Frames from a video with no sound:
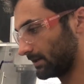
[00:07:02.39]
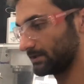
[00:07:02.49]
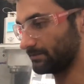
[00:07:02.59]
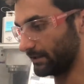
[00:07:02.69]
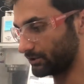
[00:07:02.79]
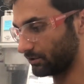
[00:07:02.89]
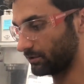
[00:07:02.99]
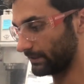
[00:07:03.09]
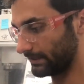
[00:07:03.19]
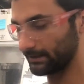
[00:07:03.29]
to make sure you're
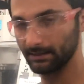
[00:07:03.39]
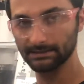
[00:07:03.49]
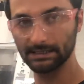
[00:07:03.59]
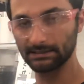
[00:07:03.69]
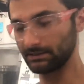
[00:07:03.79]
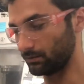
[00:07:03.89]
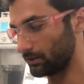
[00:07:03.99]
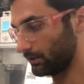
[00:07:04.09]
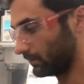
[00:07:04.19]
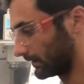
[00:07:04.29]
getting it exactly where
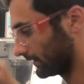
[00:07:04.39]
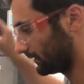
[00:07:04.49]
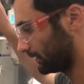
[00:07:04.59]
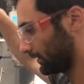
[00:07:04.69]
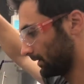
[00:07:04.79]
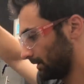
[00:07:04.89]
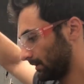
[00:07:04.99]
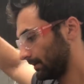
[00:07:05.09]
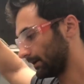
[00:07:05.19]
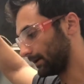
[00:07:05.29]
you want it.
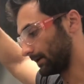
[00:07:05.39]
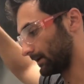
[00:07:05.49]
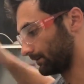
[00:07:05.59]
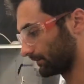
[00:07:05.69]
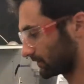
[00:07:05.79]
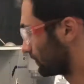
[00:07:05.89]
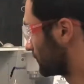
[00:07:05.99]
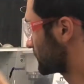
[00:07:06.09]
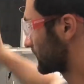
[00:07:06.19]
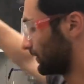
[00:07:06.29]
So we're
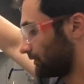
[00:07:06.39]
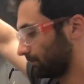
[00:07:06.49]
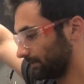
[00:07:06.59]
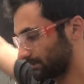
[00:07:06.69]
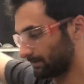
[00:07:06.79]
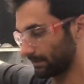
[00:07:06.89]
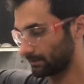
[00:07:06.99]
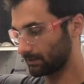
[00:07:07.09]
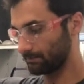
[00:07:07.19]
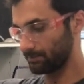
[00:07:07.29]
just going to open this back
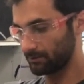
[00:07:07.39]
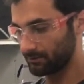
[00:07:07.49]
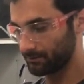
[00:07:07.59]
up,